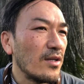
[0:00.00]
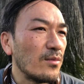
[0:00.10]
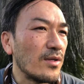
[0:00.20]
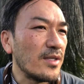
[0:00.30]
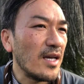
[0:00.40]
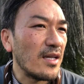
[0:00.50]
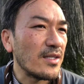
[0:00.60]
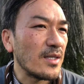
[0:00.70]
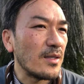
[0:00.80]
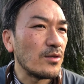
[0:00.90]
with
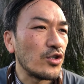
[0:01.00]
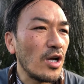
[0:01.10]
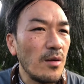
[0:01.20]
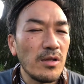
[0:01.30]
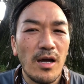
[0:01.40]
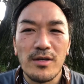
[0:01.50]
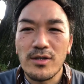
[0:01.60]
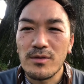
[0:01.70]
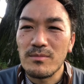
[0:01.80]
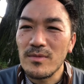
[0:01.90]
deaths and job loss,
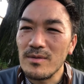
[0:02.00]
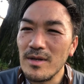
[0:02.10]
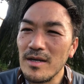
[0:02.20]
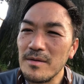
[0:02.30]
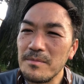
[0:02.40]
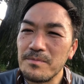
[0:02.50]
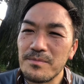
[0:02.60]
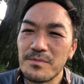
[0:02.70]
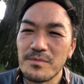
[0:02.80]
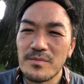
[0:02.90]
and
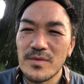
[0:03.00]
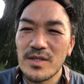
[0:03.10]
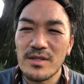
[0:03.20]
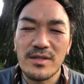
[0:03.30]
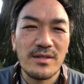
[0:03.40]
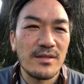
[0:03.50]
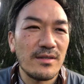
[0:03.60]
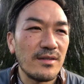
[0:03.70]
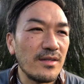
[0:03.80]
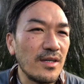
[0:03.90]
just,
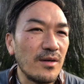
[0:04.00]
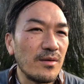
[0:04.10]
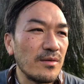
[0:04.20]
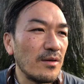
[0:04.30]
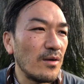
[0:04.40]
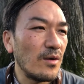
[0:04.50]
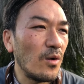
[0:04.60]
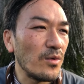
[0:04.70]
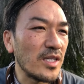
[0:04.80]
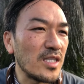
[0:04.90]
you know,
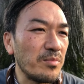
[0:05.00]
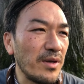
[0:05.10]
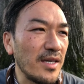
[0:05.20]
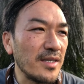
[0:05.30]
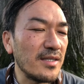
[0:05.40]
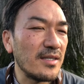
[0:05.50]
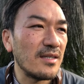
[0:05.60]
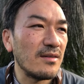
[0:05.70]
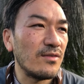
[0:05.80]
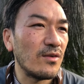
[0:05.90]
holding space
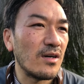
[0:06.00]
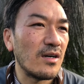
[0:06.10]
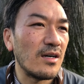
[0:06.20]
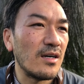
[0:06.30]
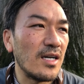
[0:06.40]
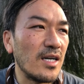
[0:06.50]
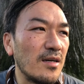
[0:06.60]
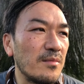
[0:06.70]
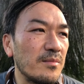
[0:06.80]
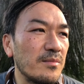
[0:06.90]
for
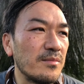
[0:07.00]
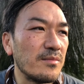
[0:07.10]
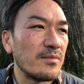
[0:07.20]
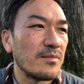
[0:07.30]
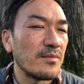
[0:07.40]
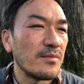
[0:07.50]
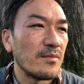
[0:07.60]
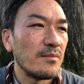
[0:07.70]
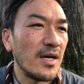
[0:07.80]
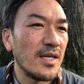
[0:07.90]

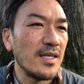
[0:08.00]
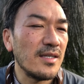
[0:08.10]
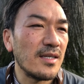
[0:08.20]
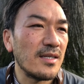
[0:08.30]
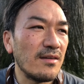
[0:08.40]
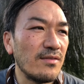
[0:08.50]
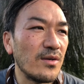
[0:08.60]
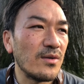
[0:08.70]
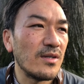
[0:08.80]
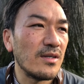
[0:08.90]
my niece and
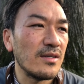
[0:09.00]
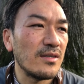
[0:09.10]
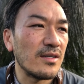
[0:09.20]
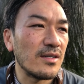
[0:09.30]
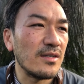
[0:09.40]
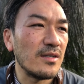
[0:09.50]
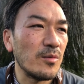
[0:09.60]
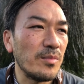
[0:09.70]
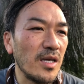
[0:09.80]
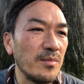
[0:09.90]
nephew, to little
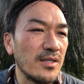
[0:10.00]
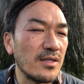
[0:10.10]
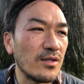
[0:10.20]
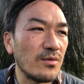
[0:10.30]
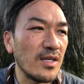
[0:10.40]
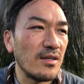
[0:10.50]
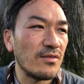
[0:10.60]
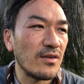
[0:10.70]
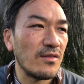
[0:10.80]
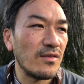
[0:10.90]
babies, to grieve
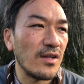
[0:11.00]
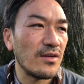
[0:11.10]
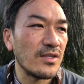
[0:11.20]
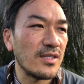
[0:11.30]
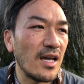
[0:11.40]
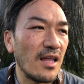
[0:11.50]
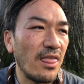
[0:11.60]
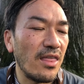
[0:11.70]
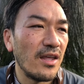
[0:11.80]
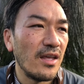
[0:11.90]
for their father's death
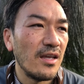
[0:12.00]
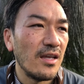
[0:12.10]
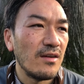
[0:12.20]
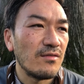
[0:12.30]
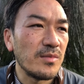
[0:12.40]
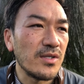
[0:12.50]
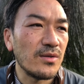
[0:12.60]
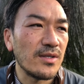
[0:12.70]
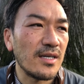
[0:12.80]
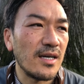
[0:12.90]
from the
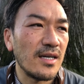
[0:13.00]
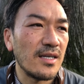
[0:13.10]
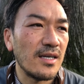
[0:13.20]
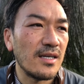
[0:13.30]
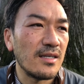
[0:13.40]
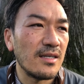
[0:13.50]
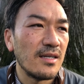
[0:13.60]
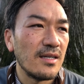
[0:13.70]
suicide, and